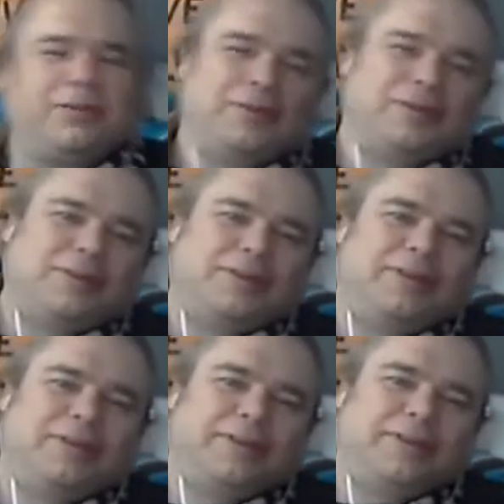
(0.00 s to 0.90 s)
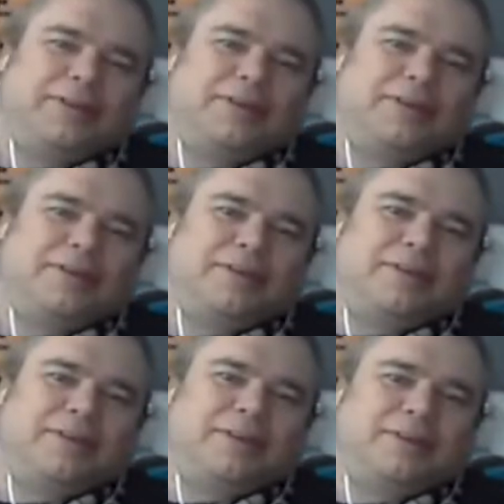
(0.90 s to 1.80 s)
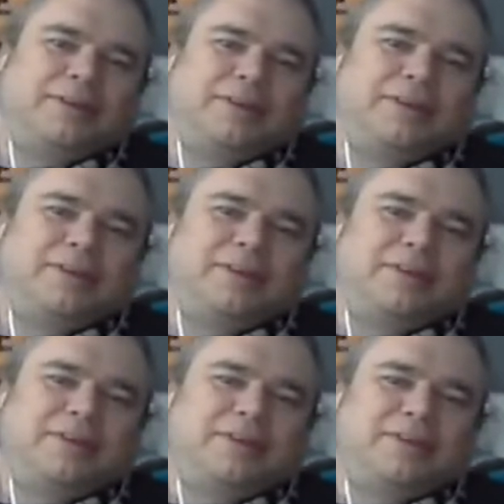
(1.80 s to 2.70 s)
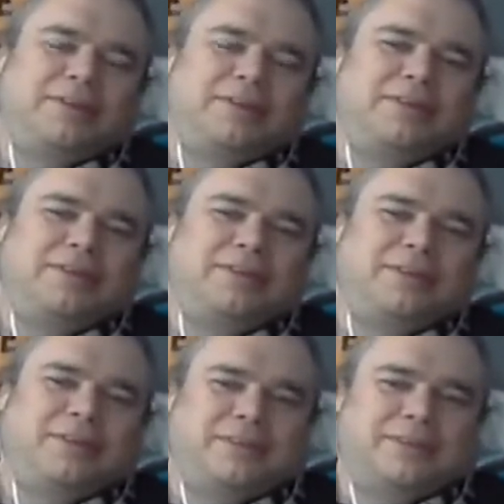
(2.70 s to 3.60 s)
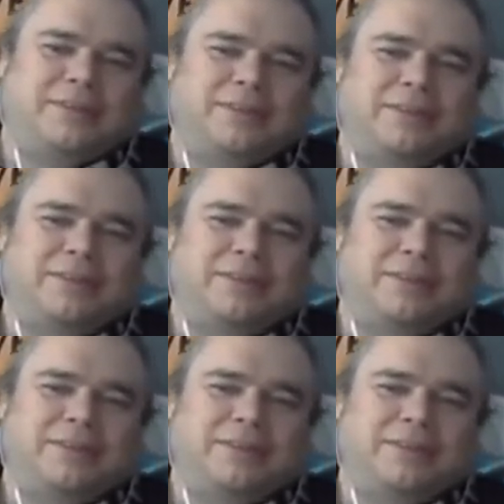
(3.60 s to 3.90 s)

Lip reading: (silent)